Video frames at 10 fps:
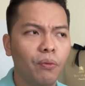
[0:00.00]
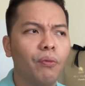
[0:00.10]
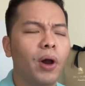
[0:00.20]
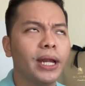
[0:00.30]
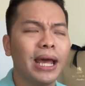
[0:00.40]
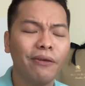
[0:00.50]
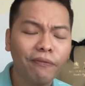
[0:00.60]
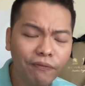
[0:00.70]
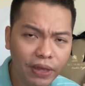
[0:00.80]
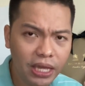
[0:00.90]
what I
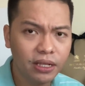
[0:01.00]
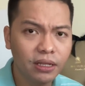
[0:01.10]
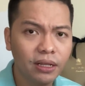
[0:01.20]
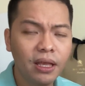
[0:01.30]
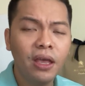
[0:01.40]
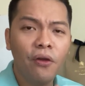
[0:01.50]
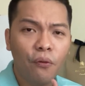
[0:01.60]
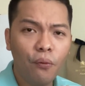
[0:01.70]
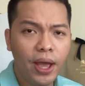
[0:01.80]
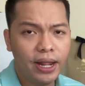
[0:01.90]
feel
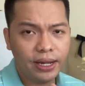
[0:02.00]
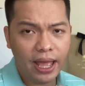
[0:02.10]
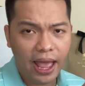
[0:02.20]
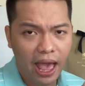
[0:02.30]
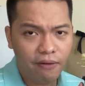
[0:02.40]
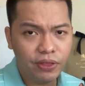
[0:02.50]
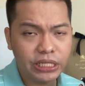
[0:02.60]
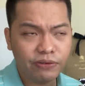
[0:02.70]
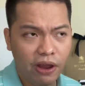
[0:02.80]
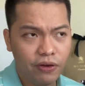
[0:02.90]
when I have
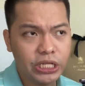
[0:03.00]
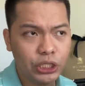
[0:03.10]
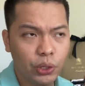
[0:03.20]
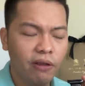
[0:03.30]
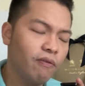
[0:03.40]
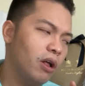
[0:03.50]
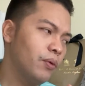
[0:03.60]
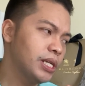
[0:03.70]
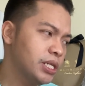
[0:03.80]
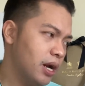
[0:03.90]
this fragrance during fall
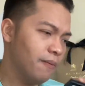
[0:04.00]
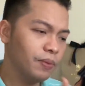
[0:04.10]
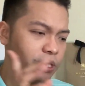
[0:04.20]
winter.